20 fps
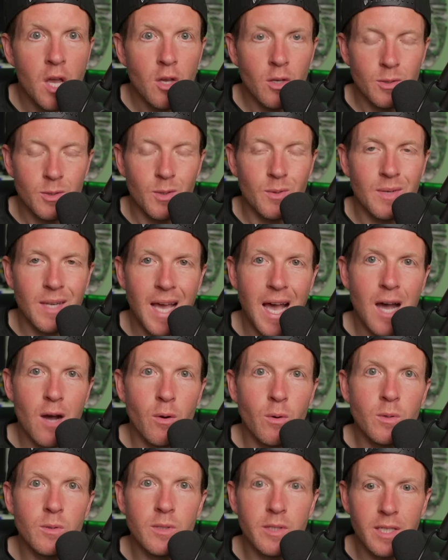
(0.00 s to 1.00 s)
So not
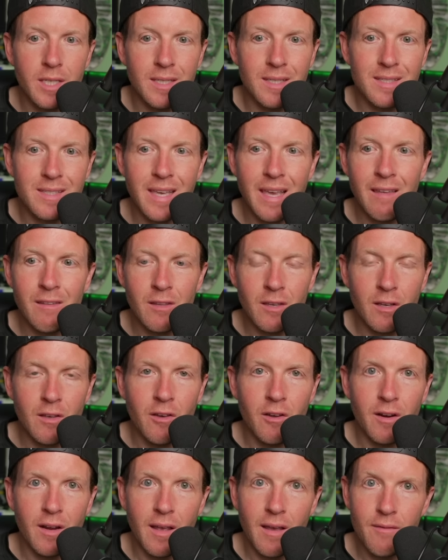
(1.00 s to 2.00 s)
only does Caitlin
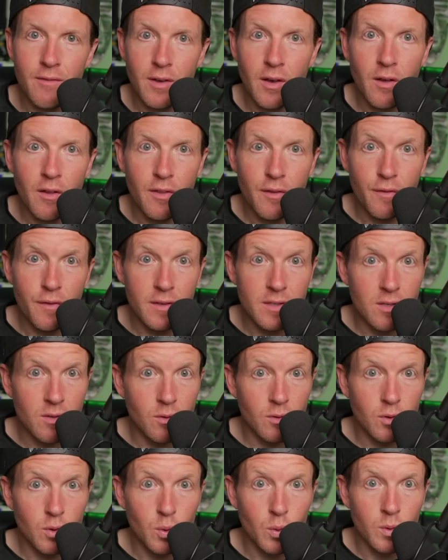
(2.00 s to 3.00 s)
Clark have all the physical
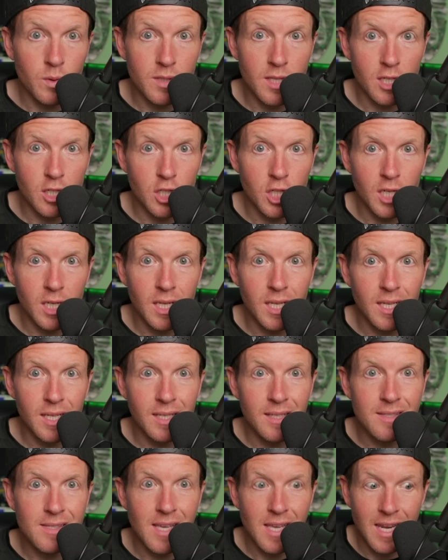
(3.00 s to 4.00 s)
tools that she
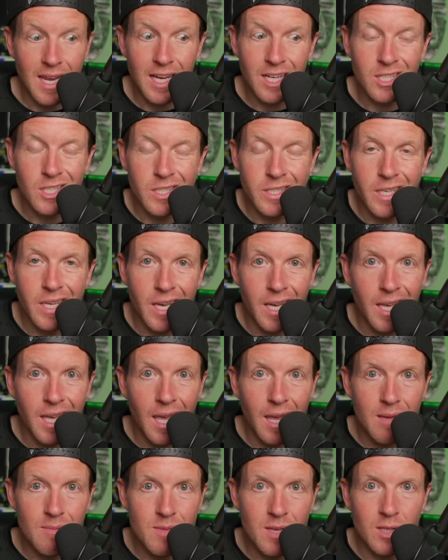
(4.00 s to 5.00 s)
needs, and actually a
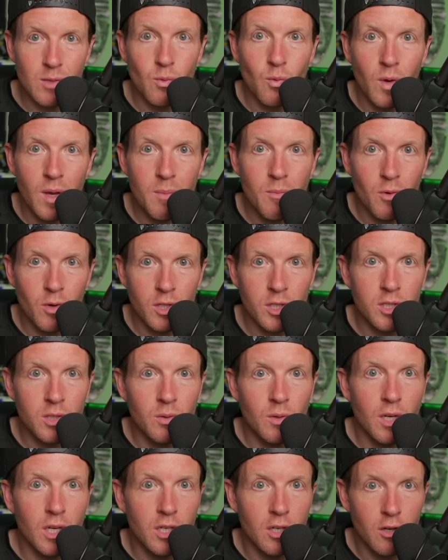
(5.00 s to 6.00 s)
game that's way more
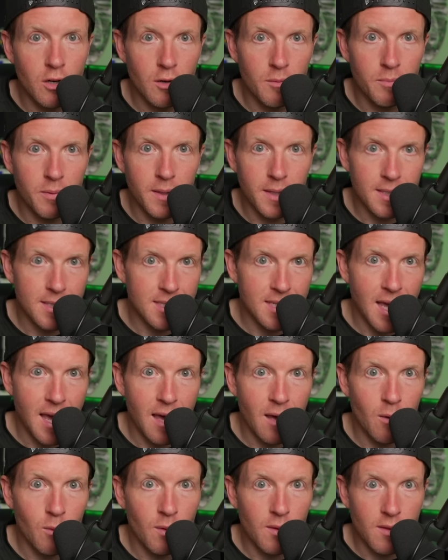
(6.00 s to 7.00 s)
suited to her play
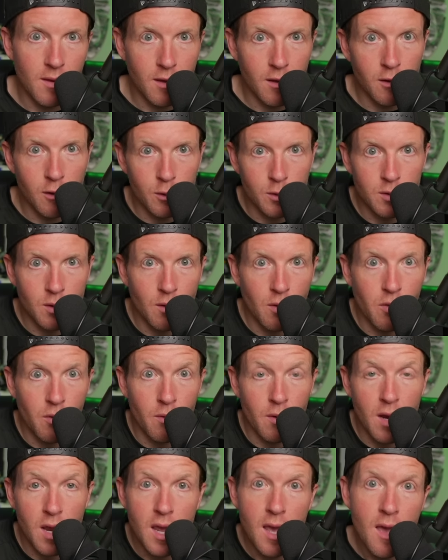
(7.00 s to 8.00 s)
style with a closer
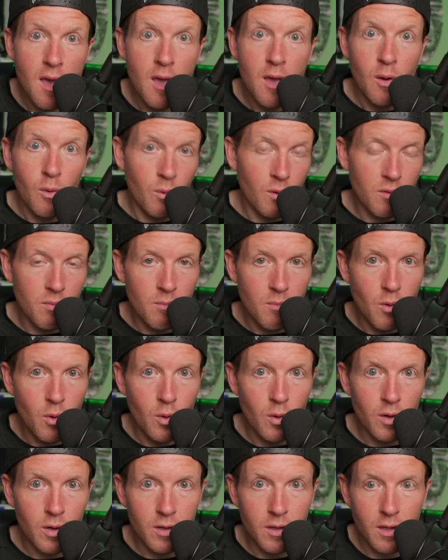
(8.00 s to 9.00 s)
three, with
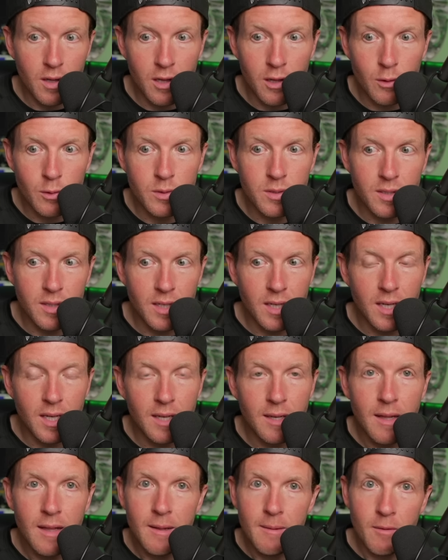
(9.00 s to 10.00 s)
more closely
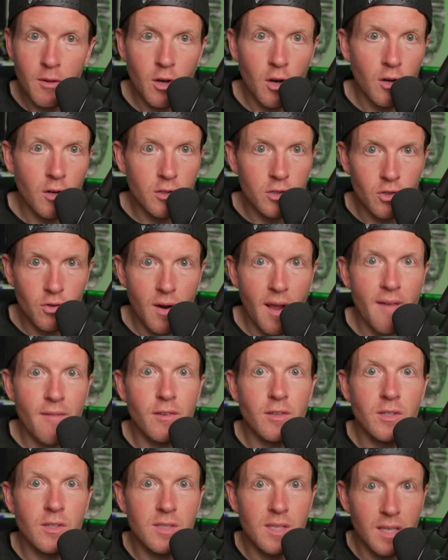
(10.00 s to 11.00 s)
called
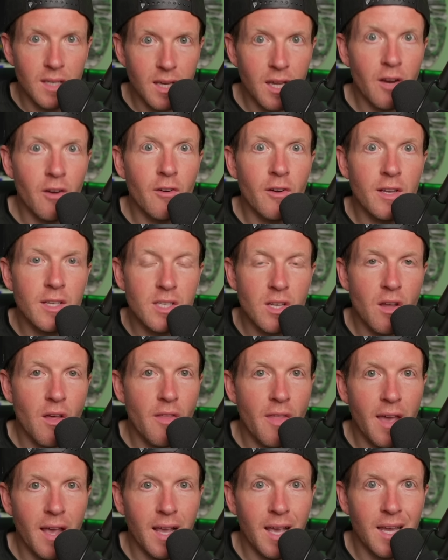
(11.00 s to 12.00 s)
travels and carries and all
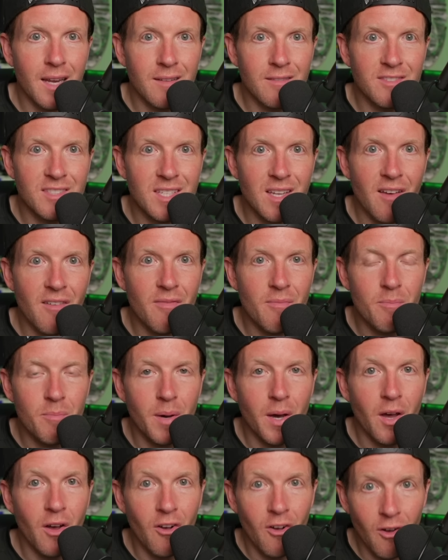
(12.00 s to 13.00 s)
that kind of stuff,
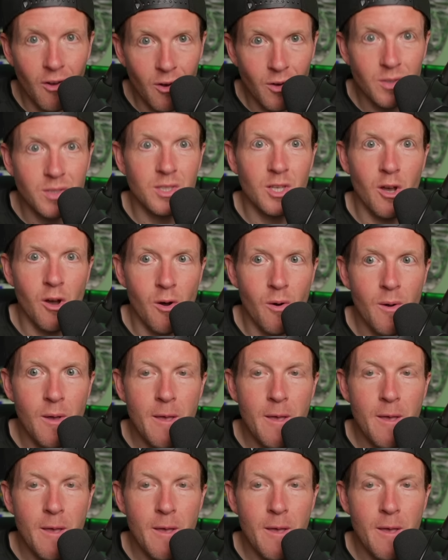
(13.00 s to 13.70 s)
but also